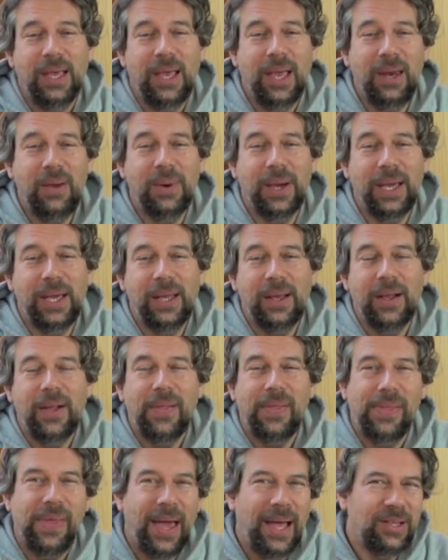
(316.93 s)
Anyway,
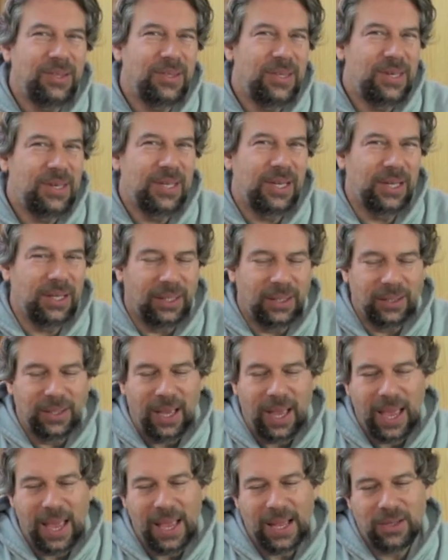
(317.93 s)
that's the deal.
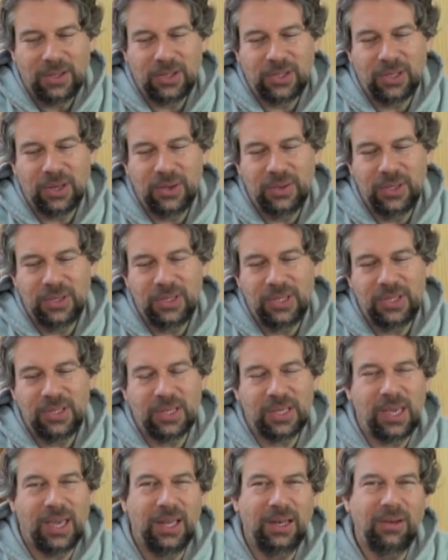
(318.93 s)
And so this is
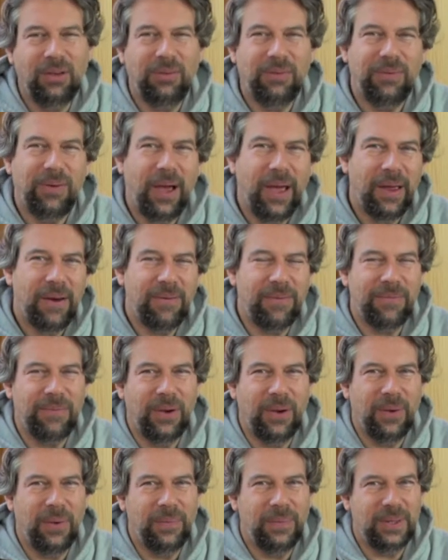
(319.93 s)
the Kindle Fire
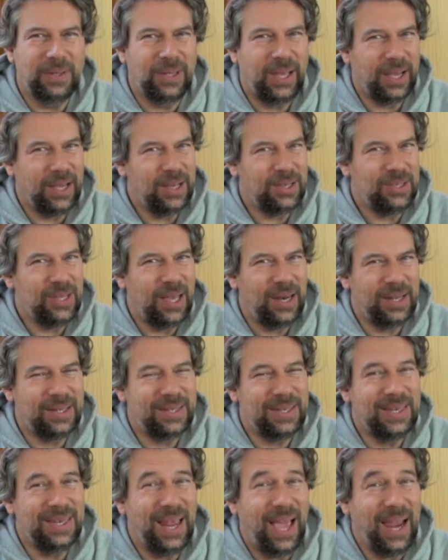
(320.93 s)
Phone. Like I said,
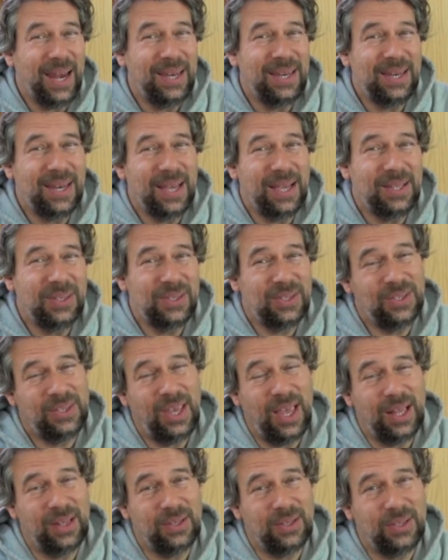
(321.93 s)
it's 99
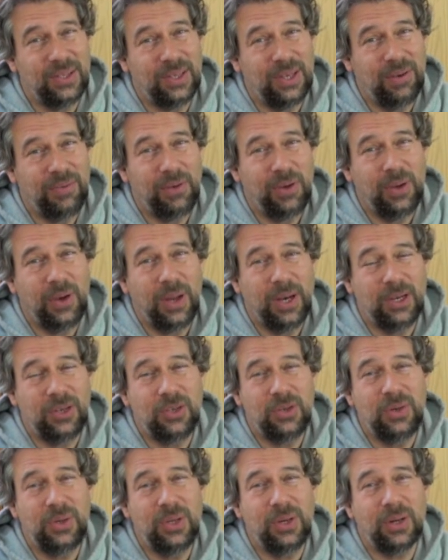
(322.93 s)
cents if you get a
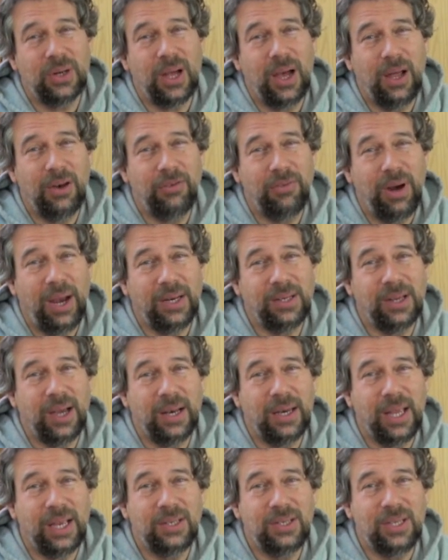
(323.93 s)
2-year contract
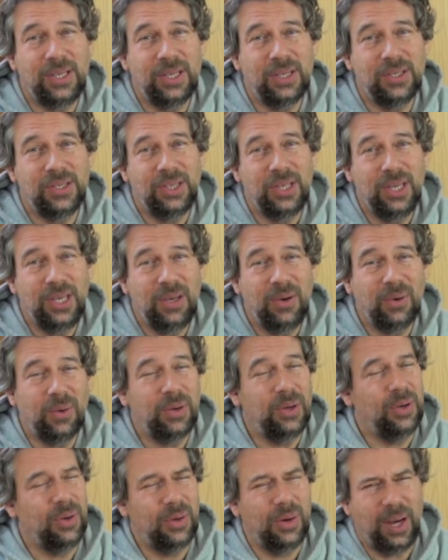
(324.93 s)
on AT&T
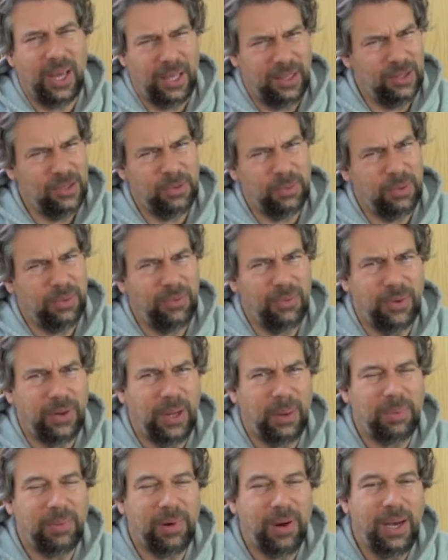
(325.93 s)
or you're eligible for
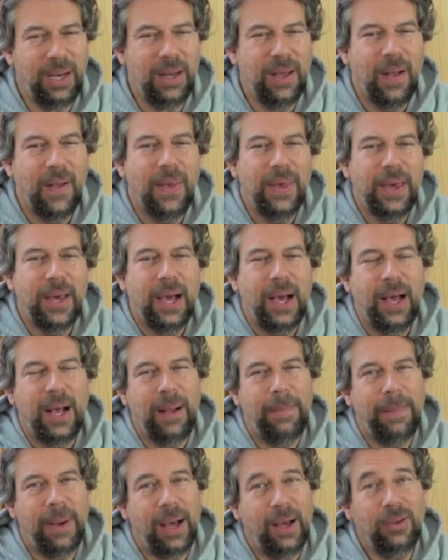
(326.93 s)
an upgrade.
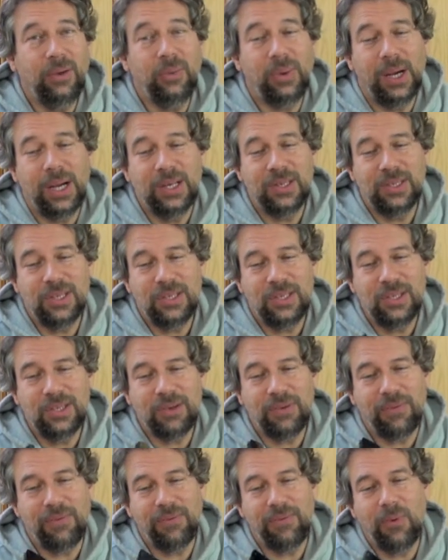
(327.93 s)
Otherwise, this
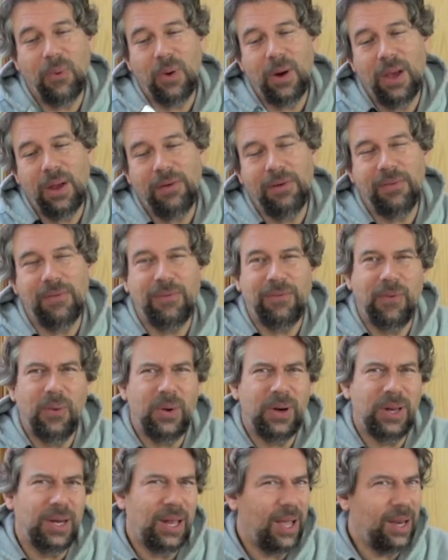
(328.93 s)
is a
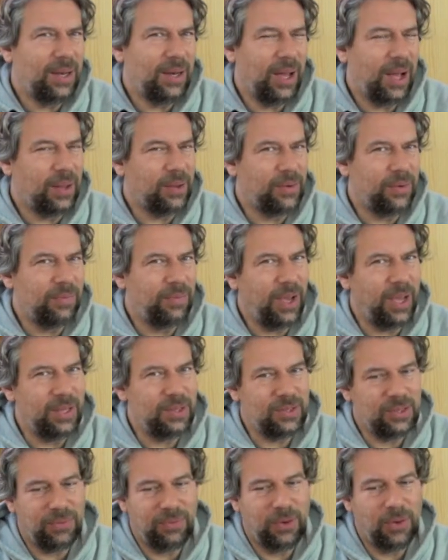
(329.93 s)
$449
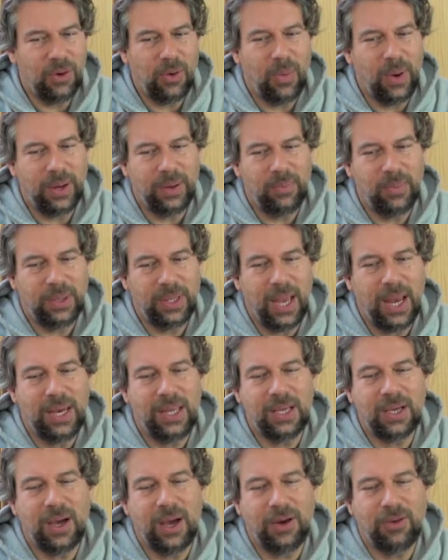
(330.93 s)
device if you don't want it with
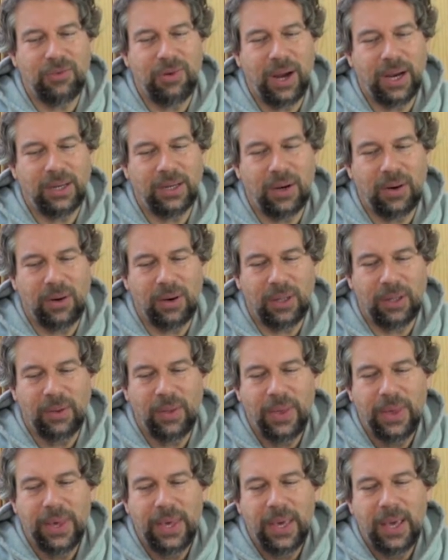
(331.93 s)
any contract at
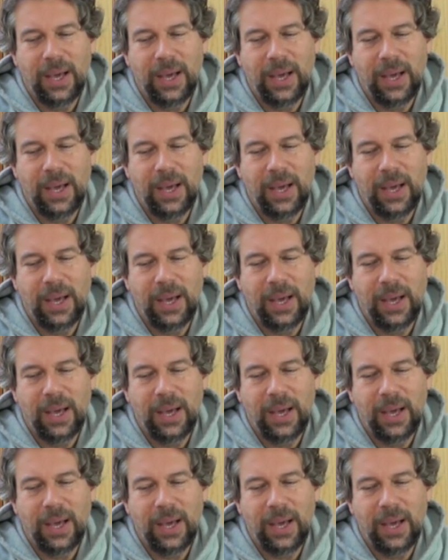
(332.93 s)
all.